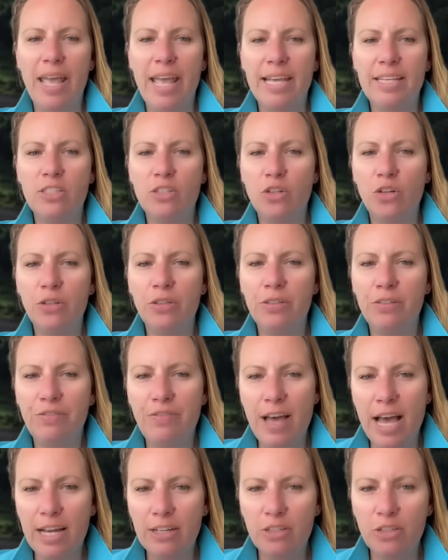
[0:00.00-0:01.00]
external
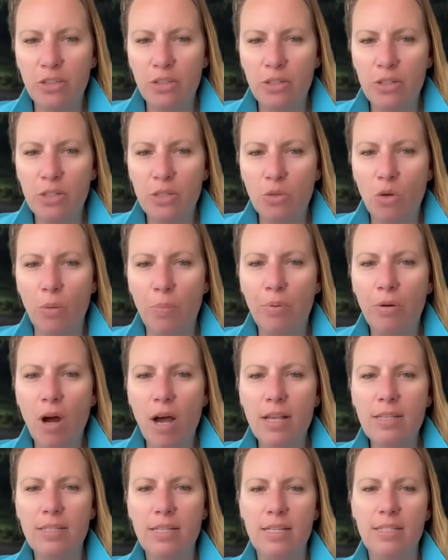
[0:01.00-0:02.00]
factors or
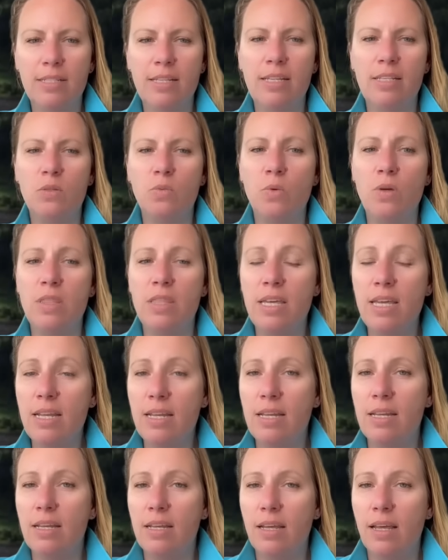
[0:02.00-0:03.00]
processes
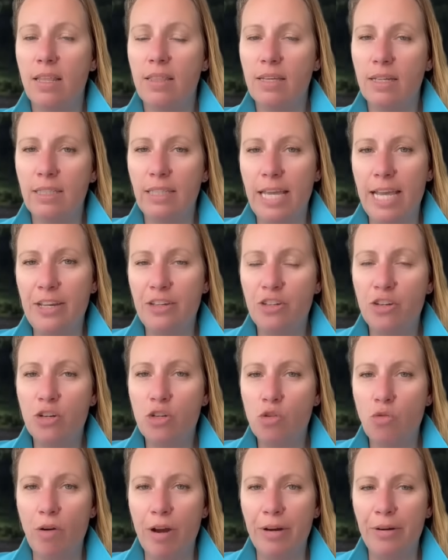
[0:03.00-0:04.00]
within the glacier
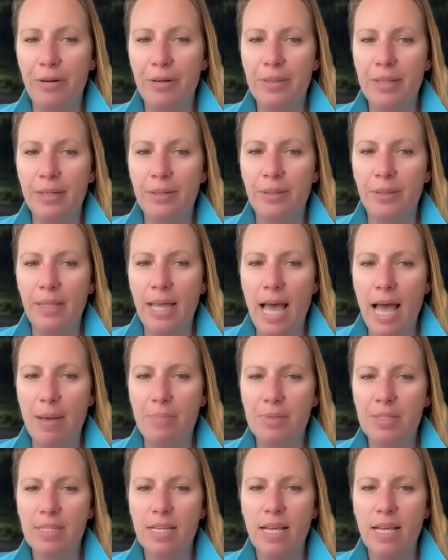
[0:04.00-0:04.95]
triggered the collapse.